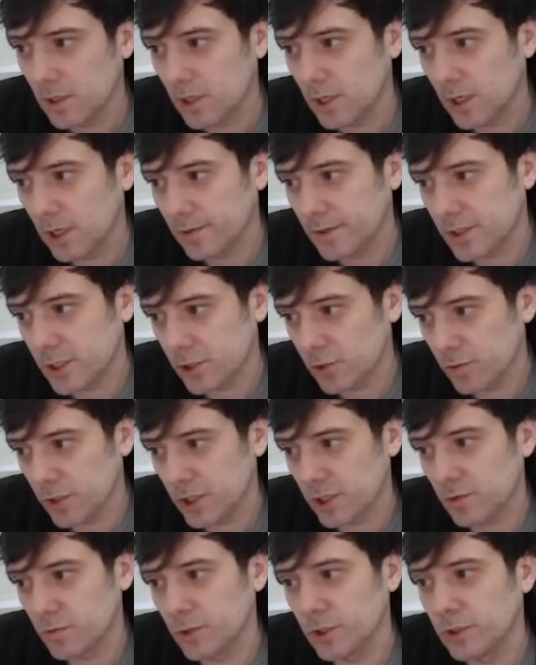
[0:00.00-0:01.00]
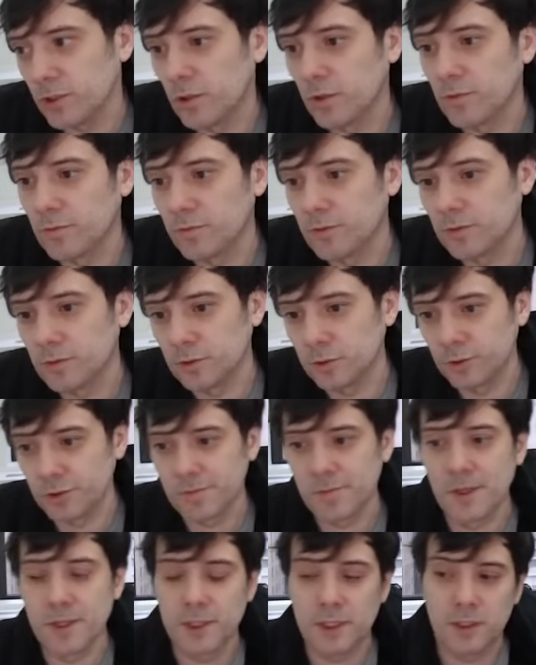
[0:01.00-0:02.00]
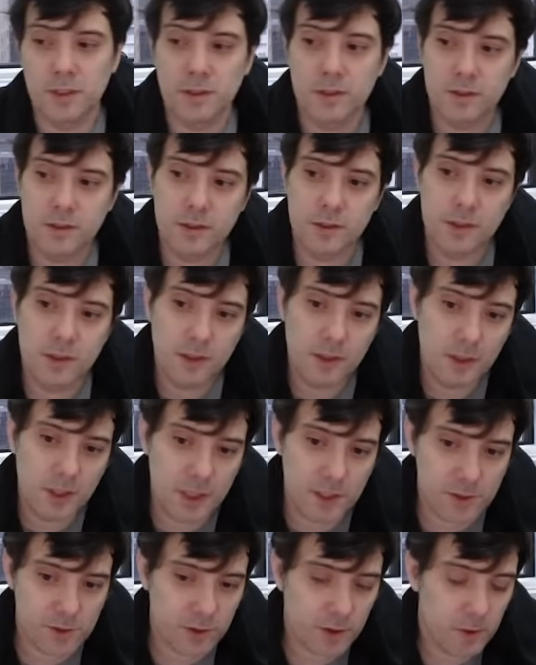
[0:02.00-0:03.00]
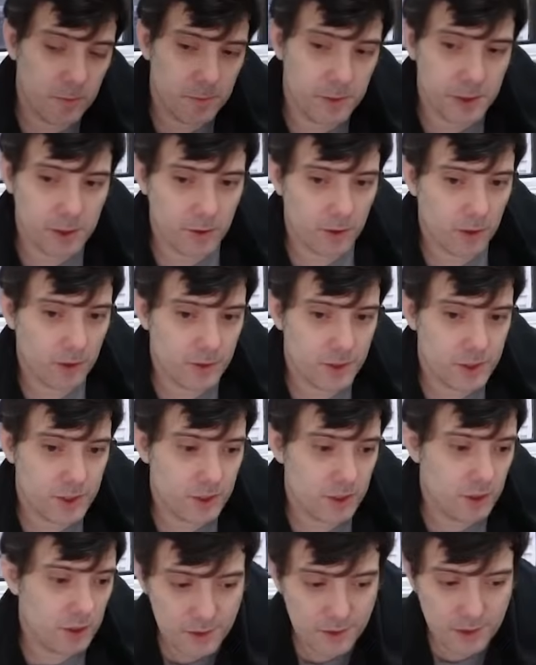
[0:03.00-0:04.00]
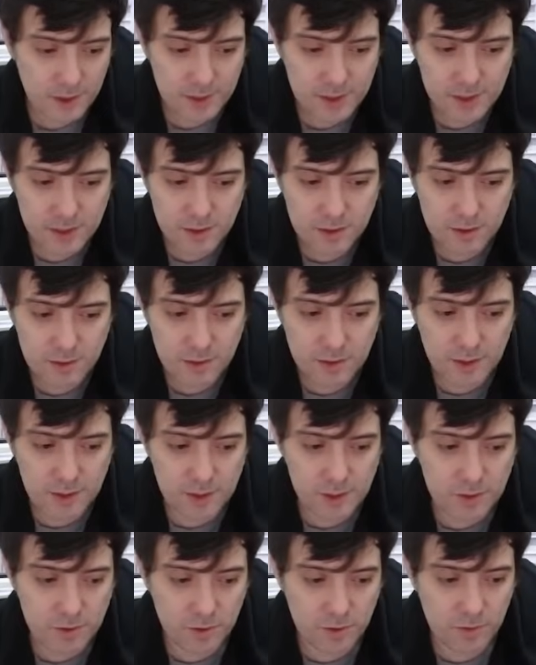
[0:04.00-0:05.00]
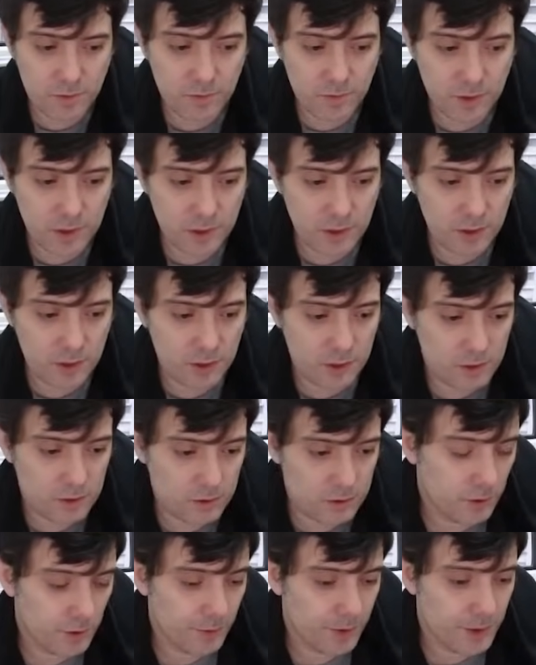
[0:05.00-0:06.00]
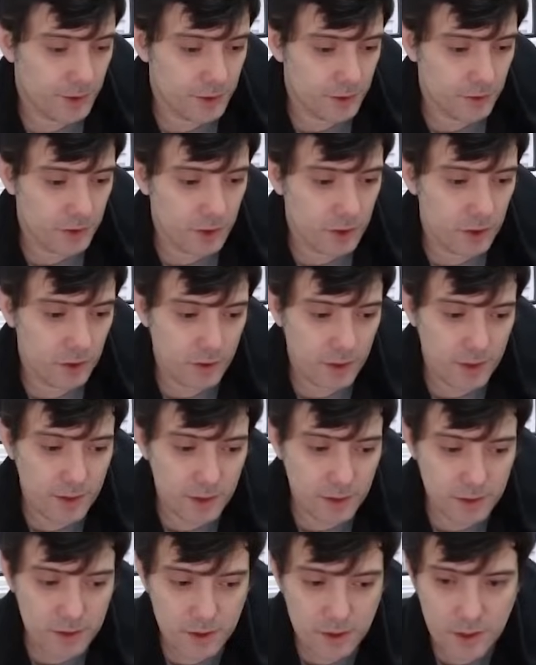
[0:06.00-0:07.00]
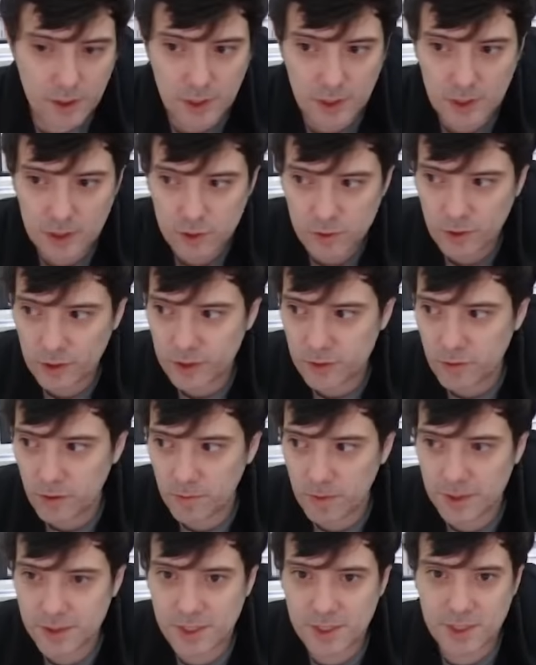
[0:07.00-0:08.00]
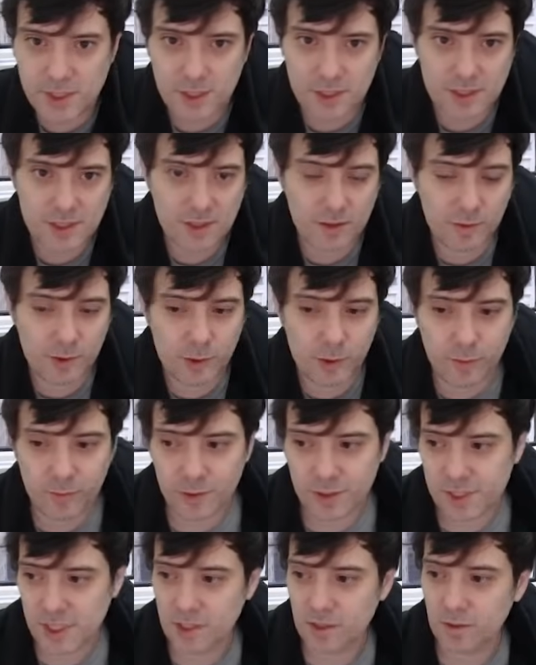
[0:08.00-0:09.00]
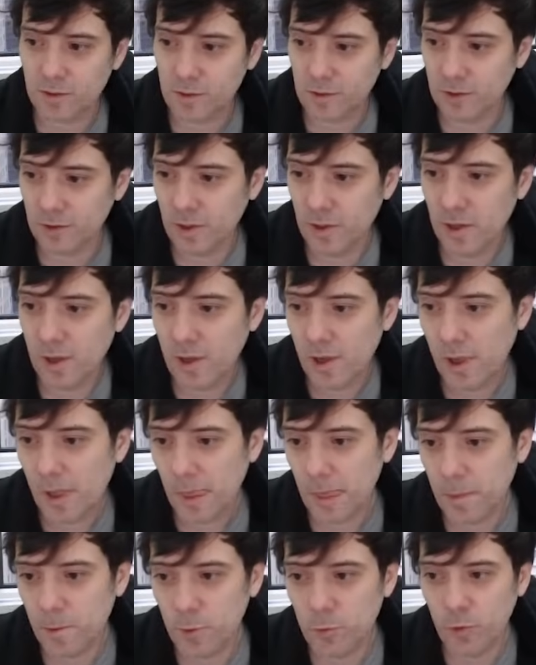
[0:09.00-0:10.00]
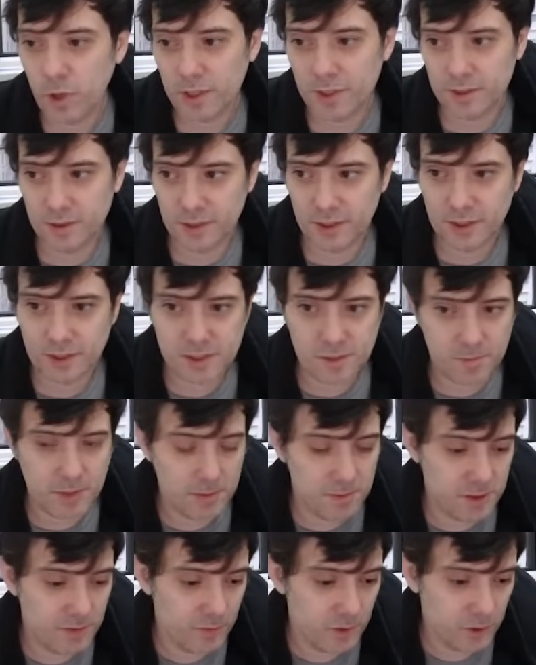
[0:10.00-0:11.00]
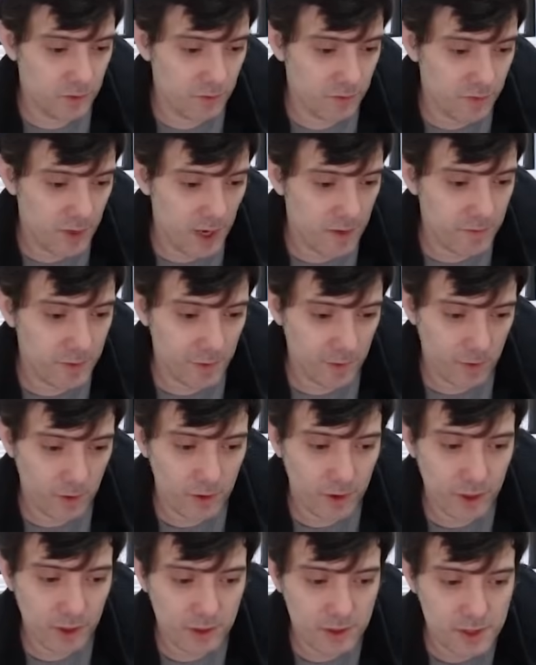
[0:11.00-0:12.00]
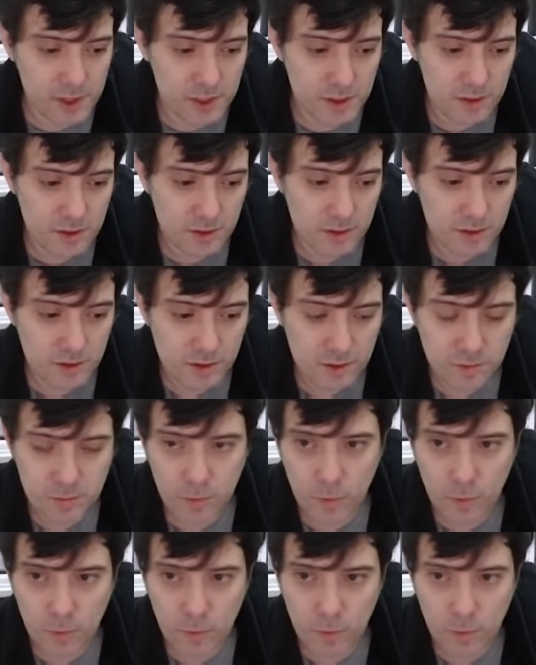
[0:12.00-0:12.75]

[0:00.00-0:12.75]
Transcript: have a situation where you don't lose money as your company grows. So that's sort of one way to do it. No, I think trailing 12 months isn't necessarily good for cyclical. You want to sometimes even do 5-year earnings or